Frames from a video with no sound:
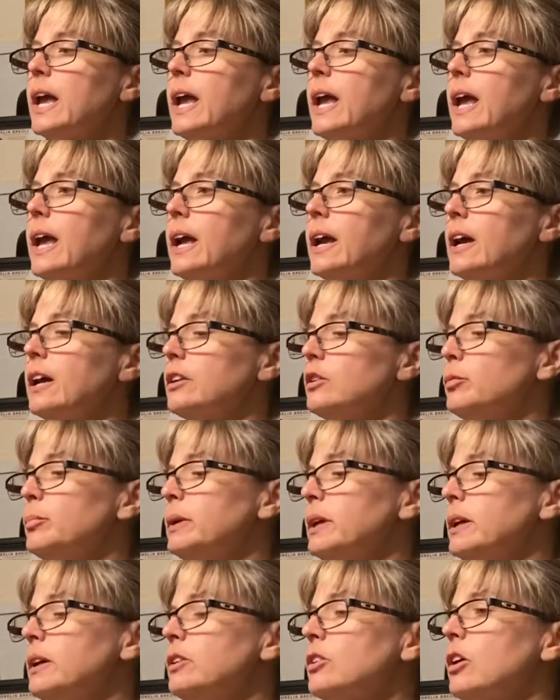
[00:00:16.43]
and
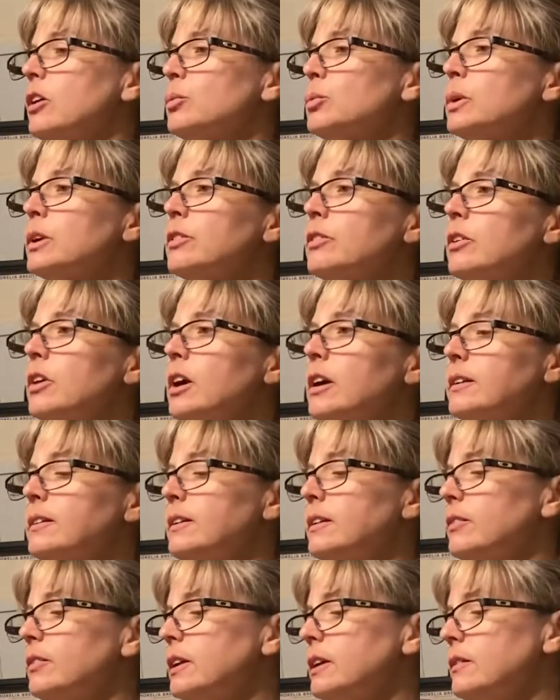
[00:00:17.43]
being on one of our
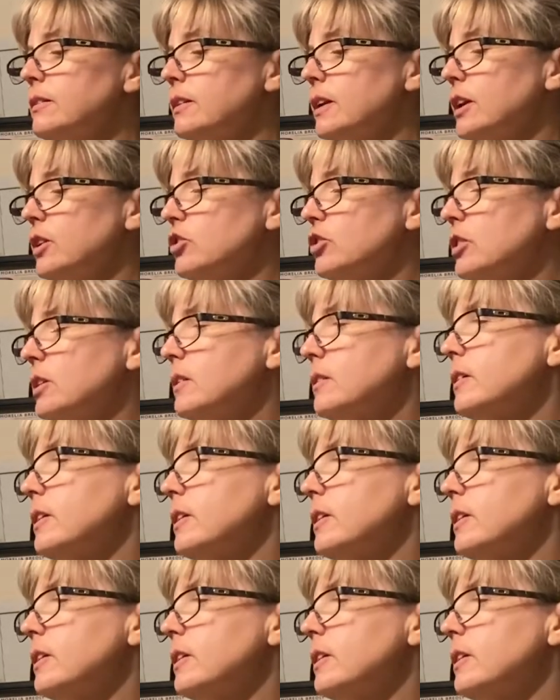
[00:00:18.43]
activity stations,